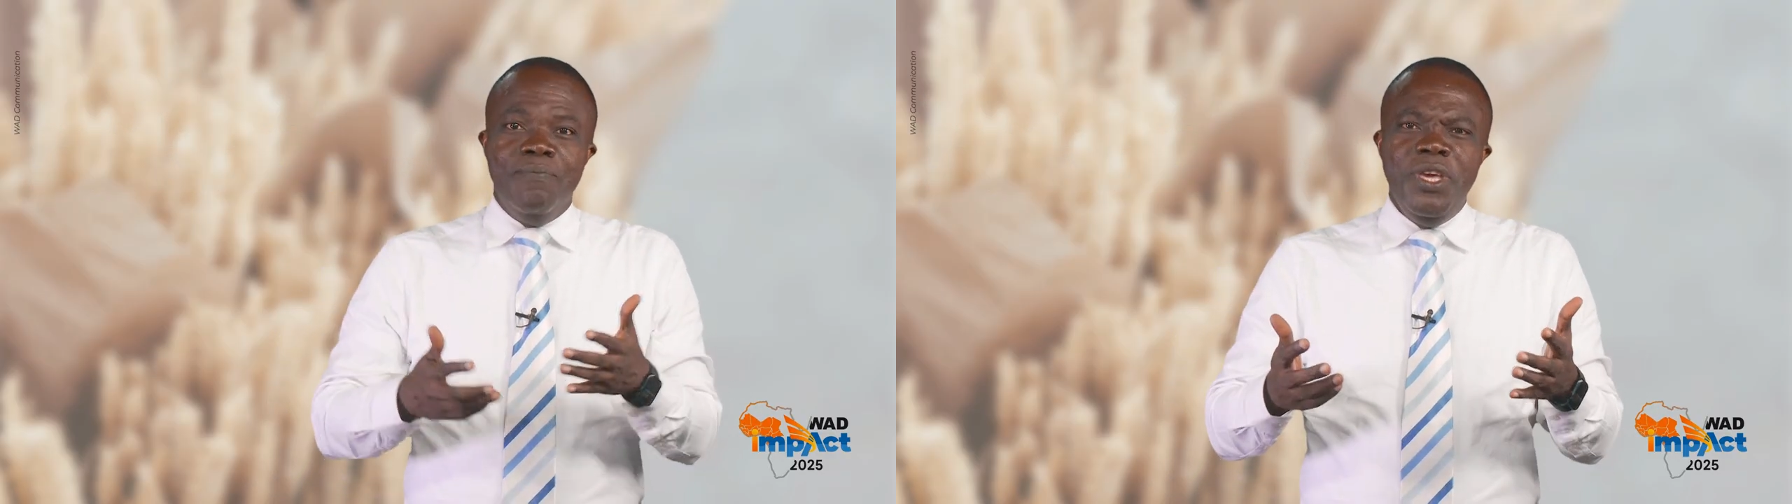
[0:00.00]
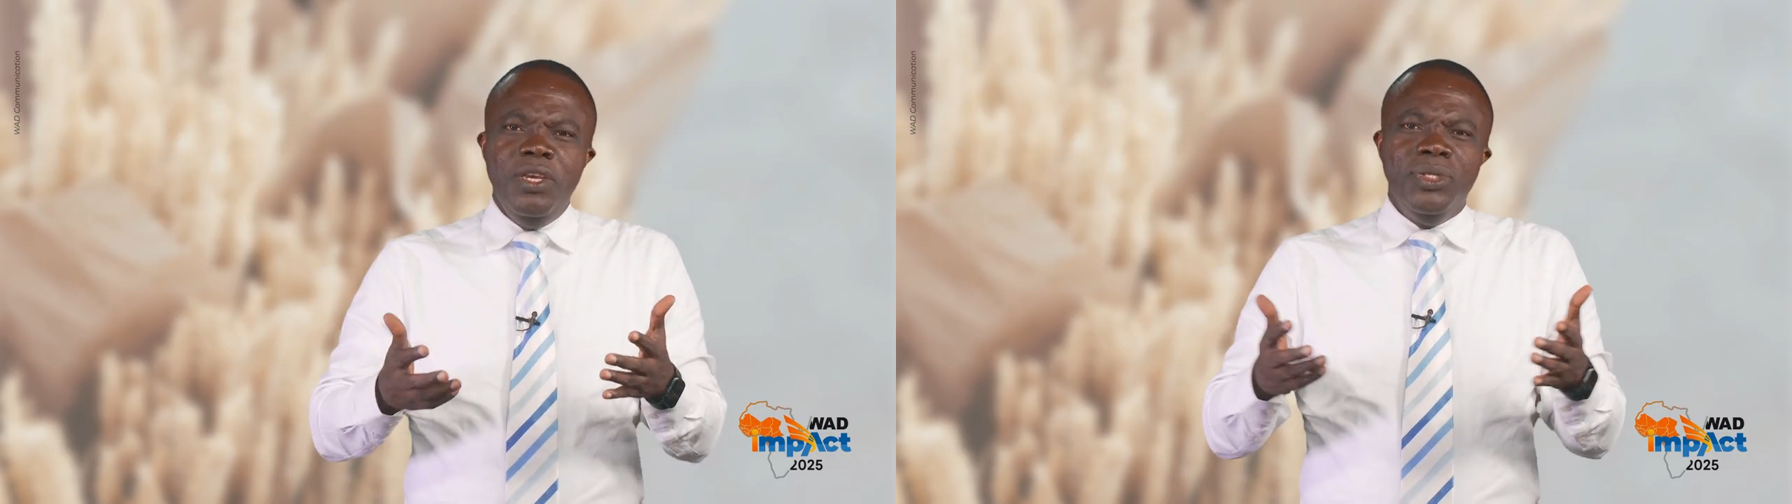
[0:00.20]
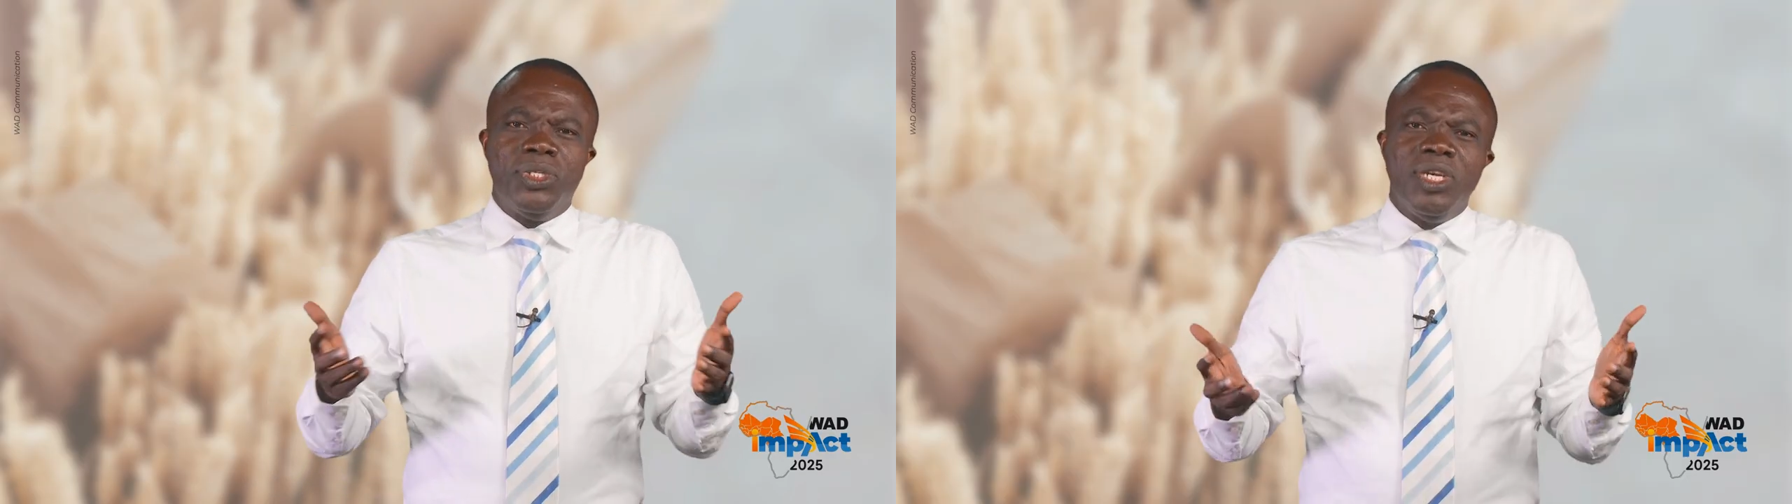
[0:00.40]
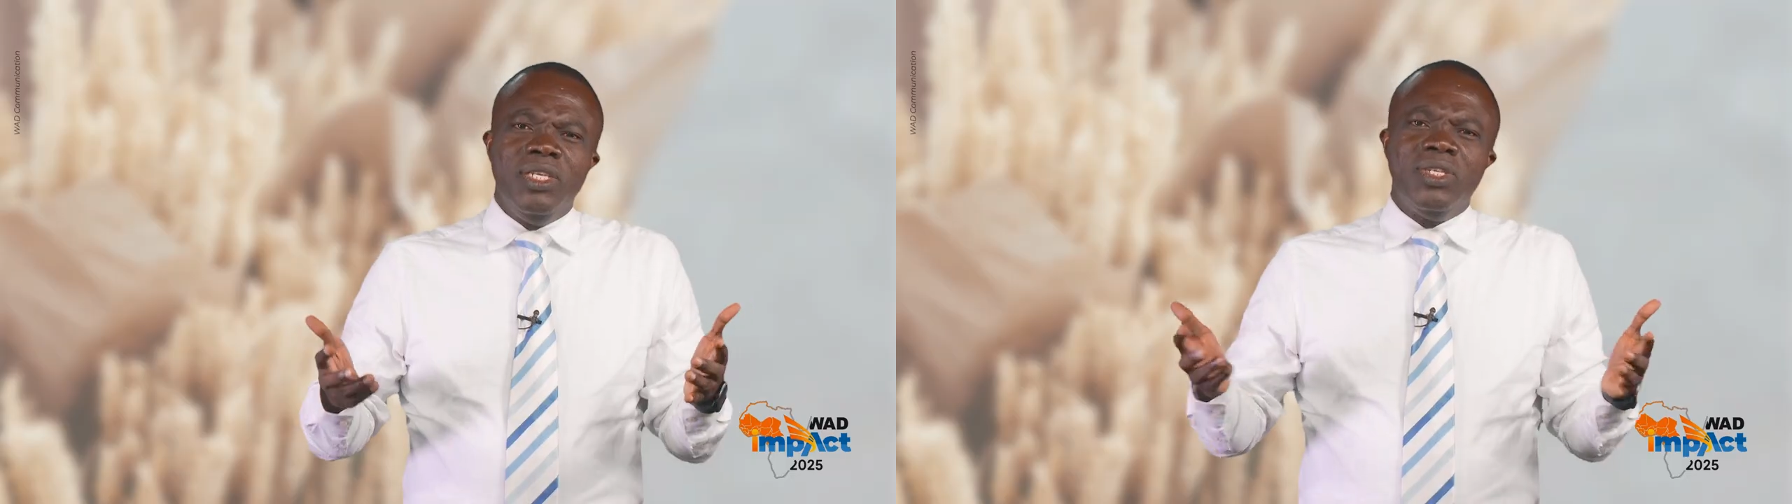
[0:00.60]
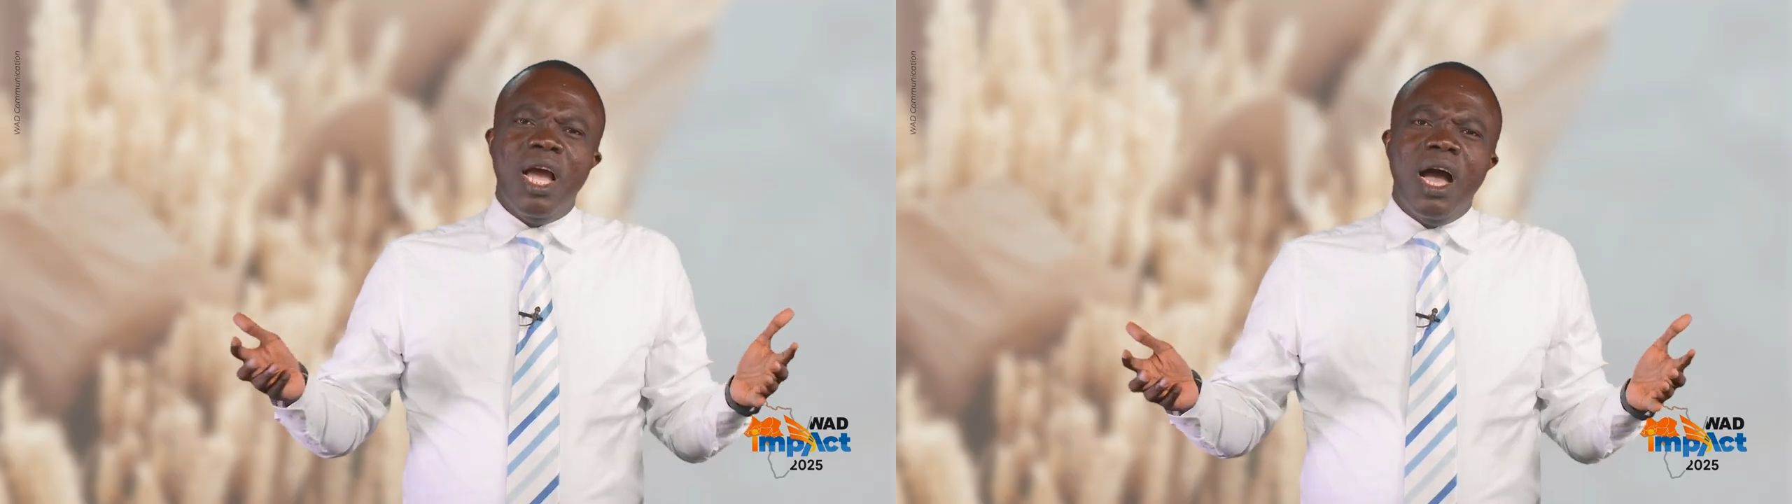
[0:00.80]
being
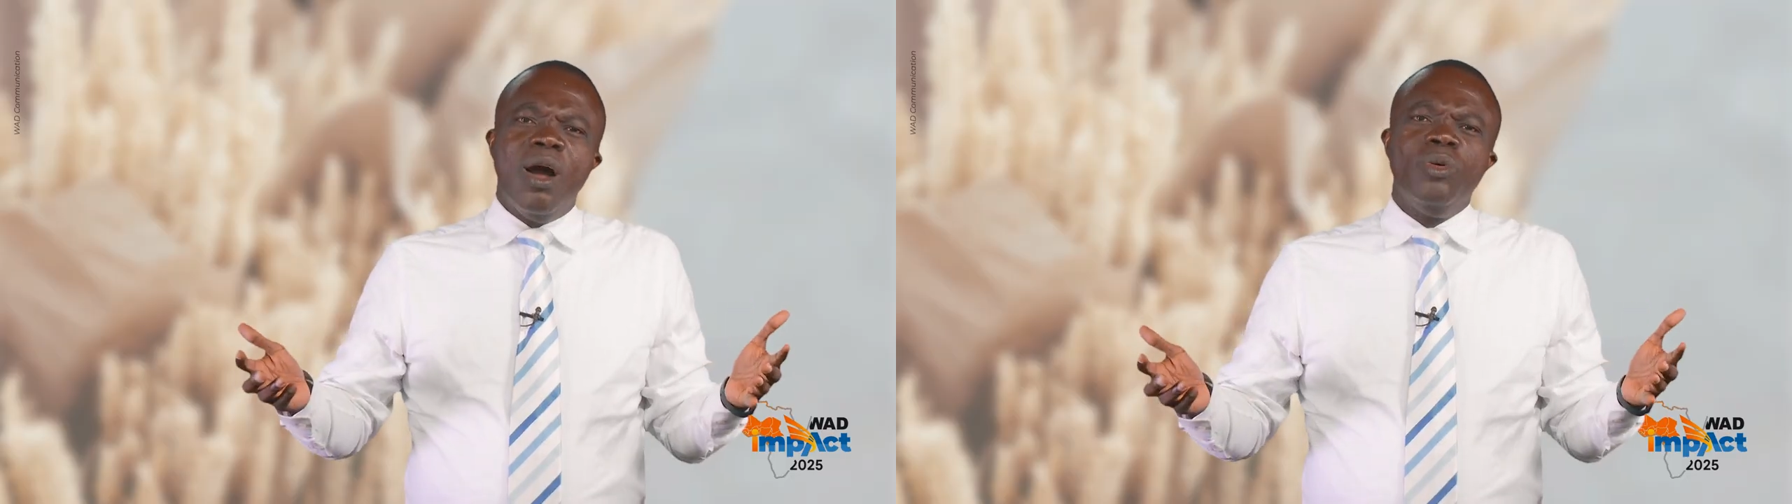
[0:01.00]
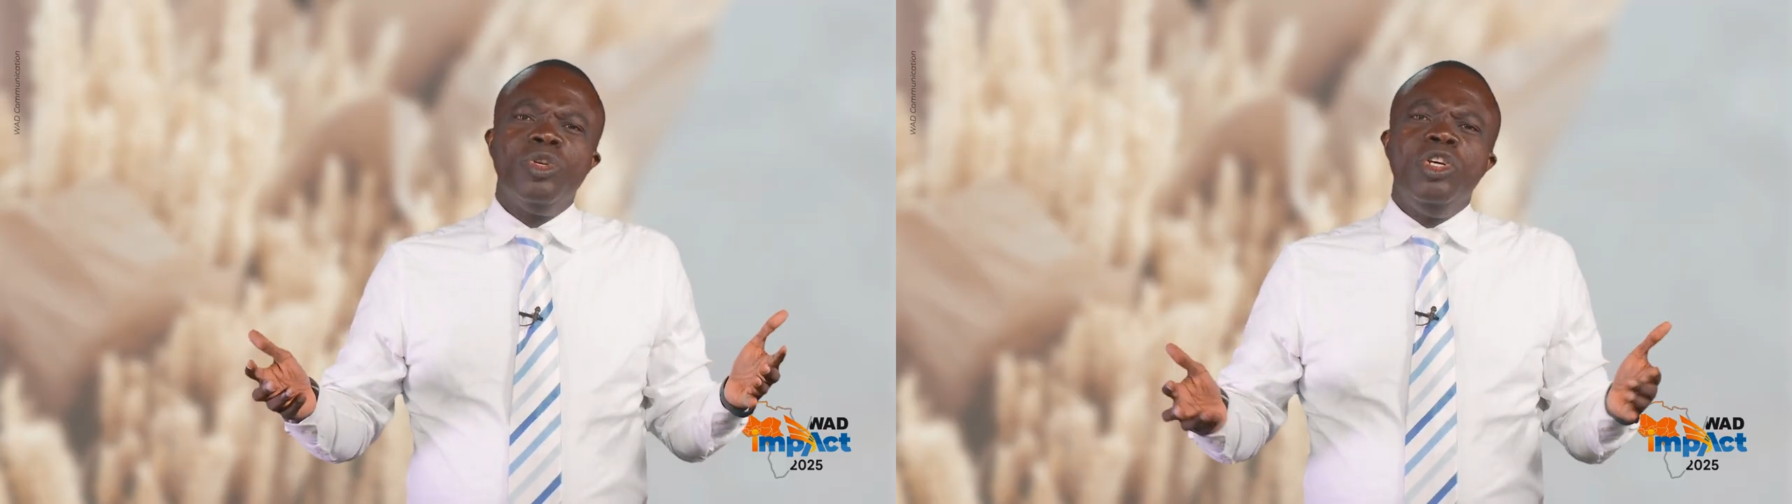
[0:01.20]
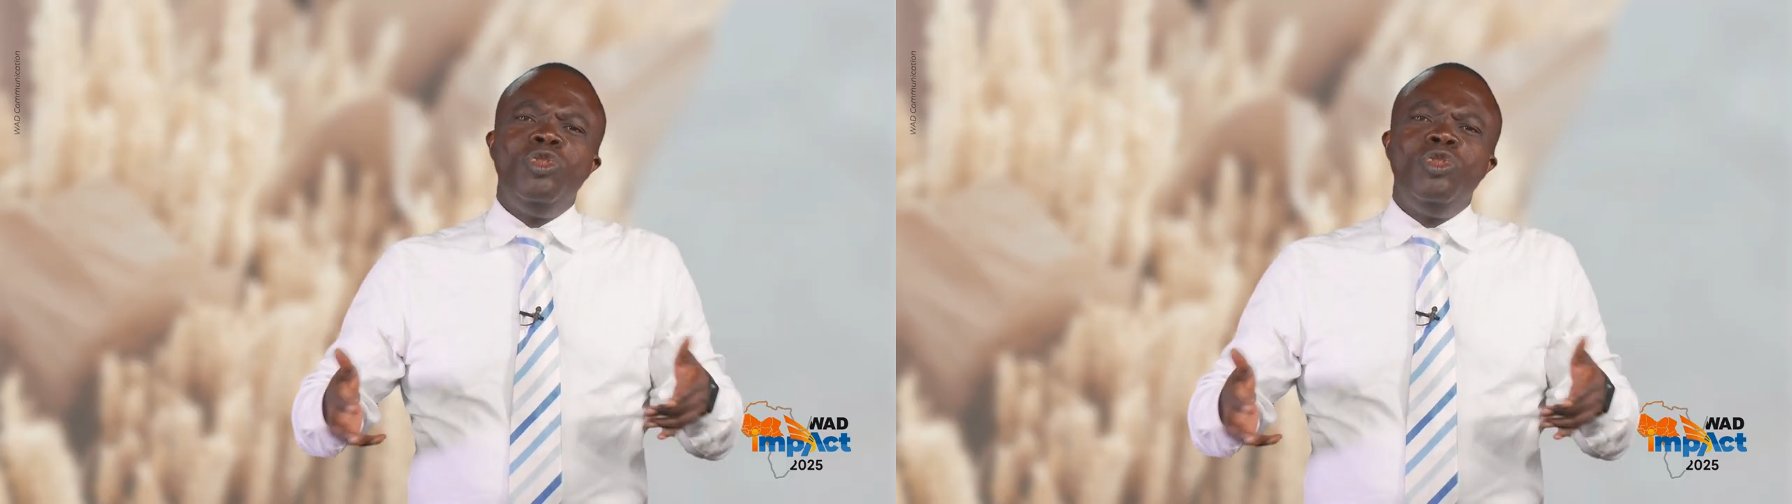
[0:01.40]
sent out